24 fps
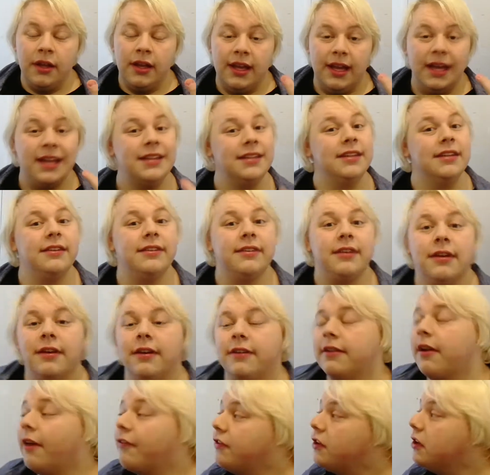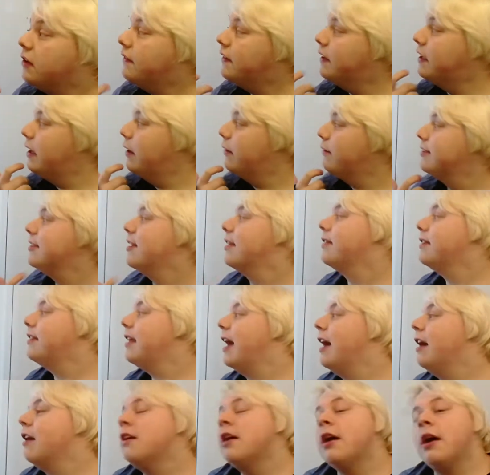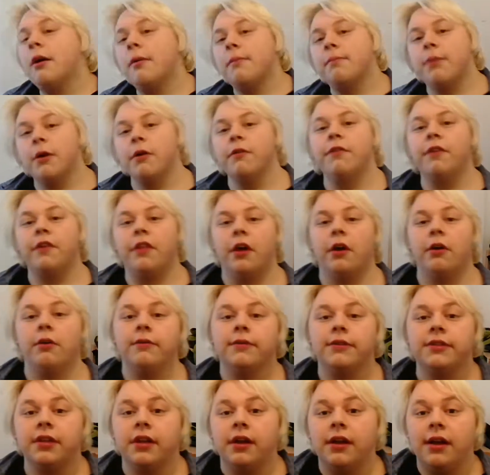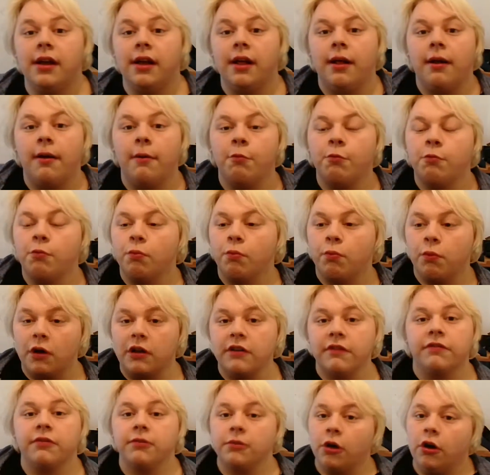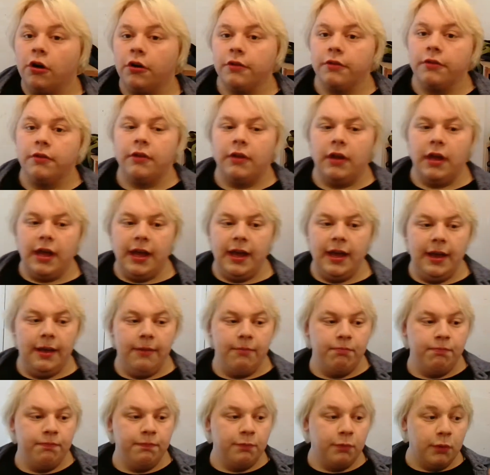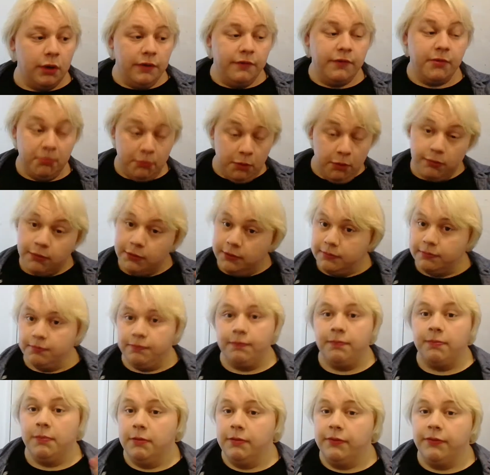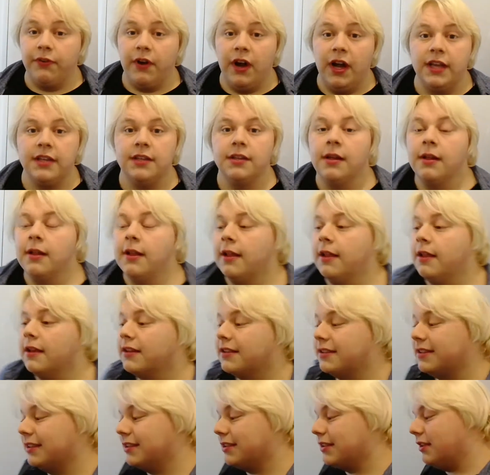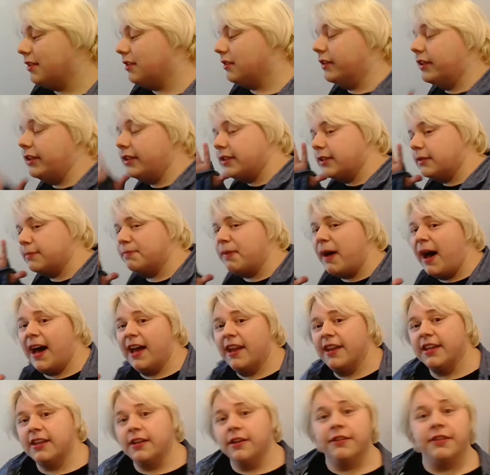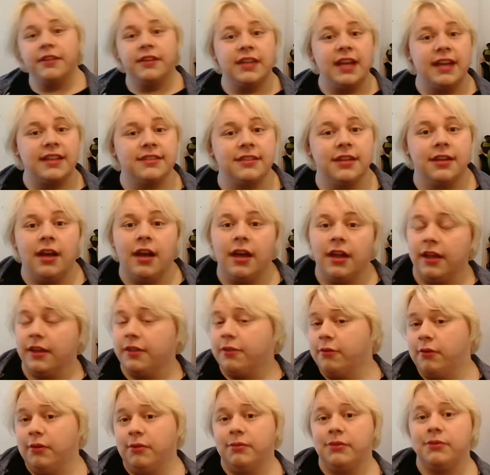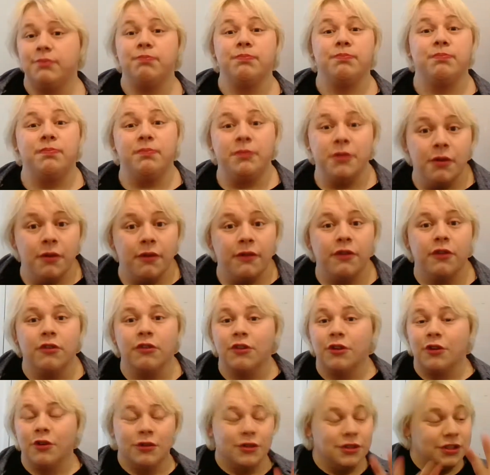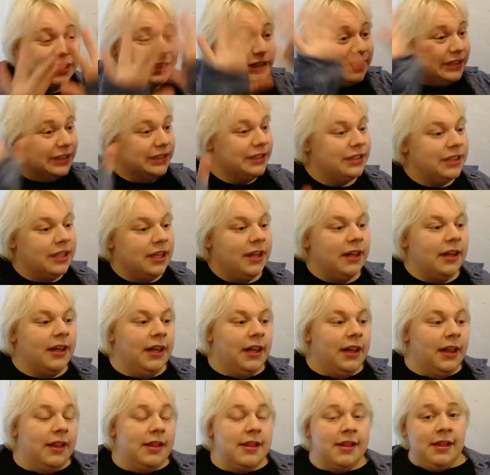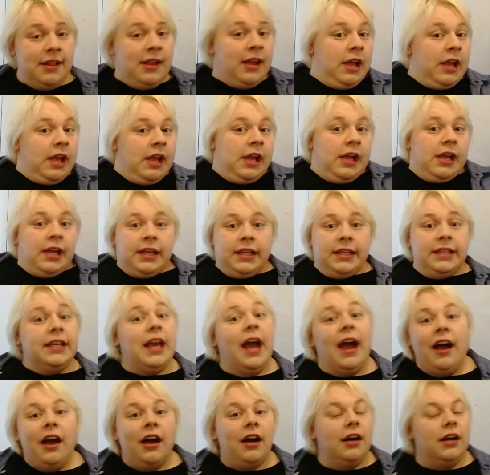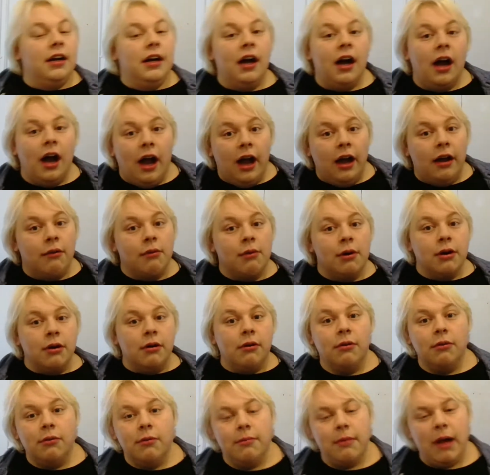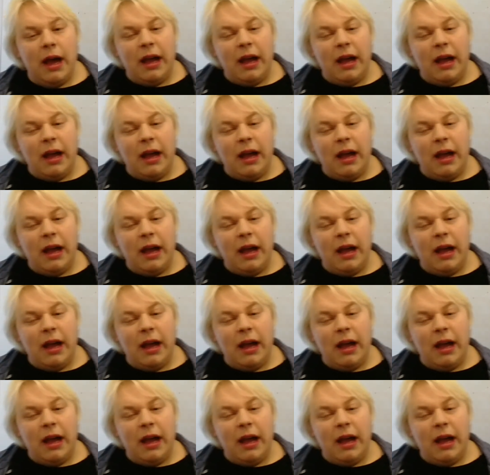and did a few videos there. Both of those, one of them was fine because it's literally just panning of the desert, and I thought it was beautiful and gorgeous. And yeah, I will